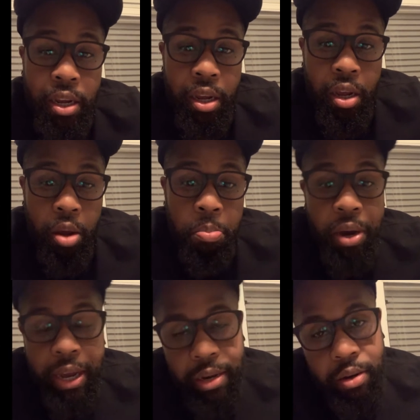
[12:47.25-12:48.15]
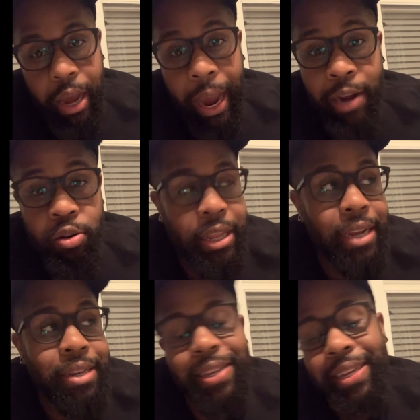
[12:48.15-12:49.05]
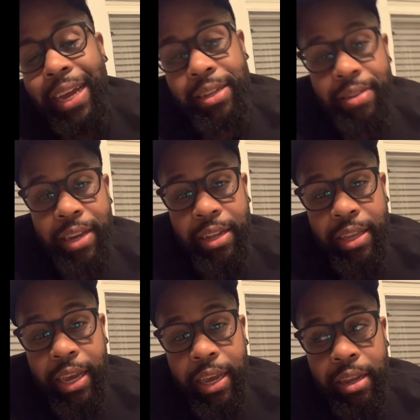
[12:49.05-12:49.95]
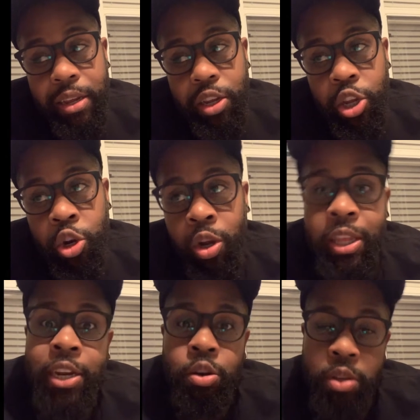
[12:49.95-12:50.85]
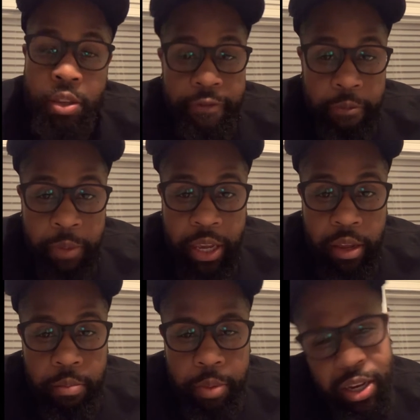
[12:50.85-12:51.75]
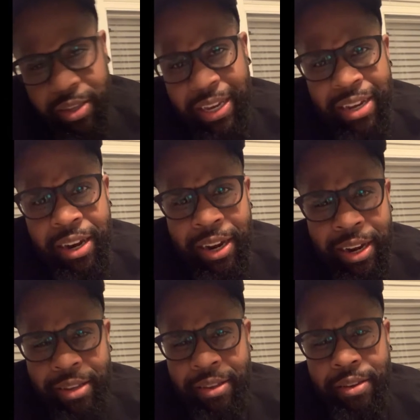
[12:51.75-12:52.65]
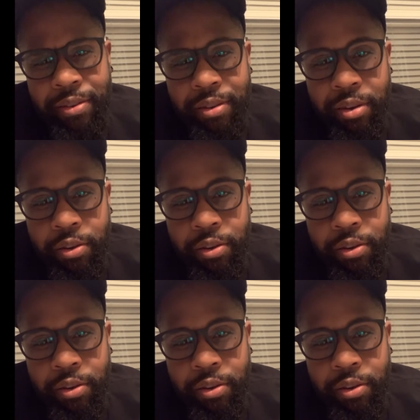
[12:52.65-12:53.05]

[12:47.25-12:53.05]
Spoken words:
Mm-hmm. But that's not to say that, Orlando isn't for me, because the internet exists.